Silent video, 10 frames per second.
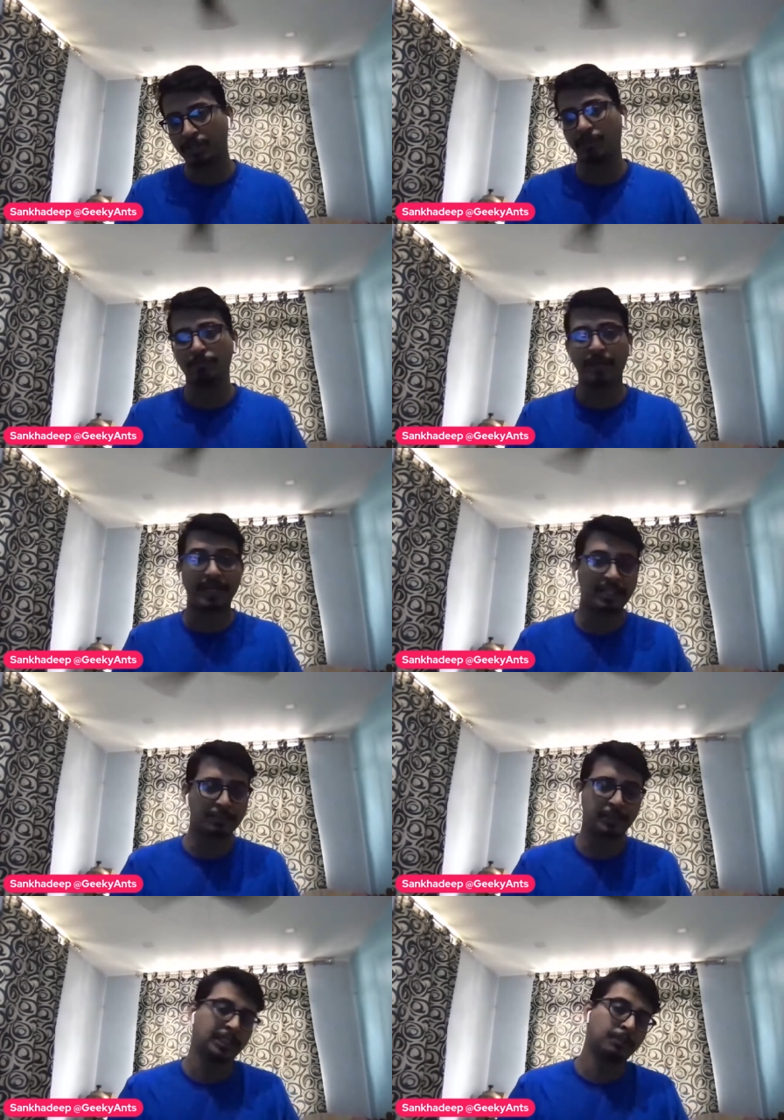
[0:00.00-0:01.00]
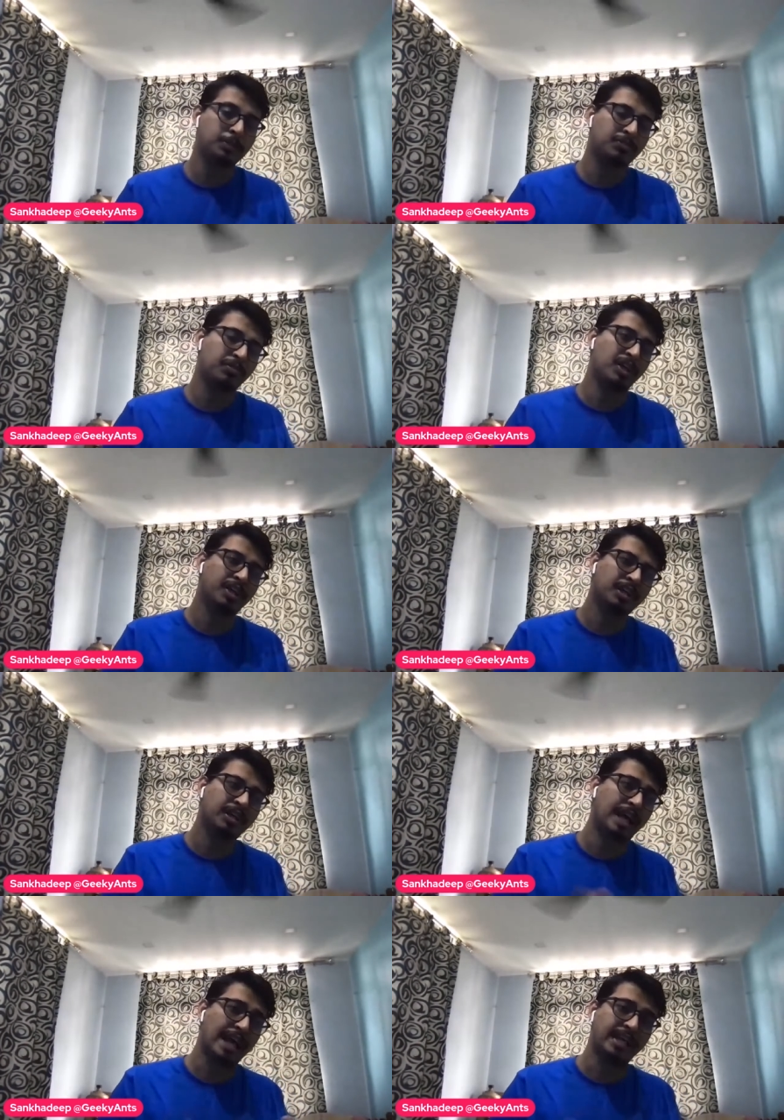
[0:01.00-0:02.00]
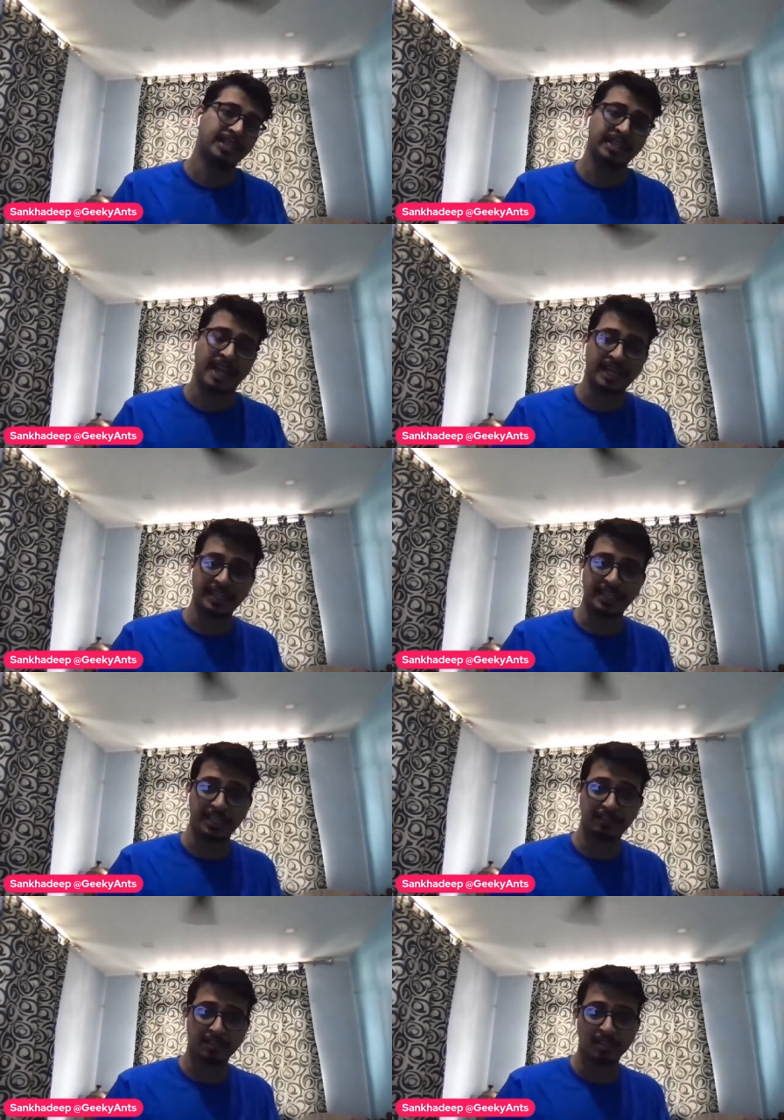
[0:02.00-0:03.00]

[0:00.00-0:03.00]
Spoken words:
combined meetups, Flutter and React Native.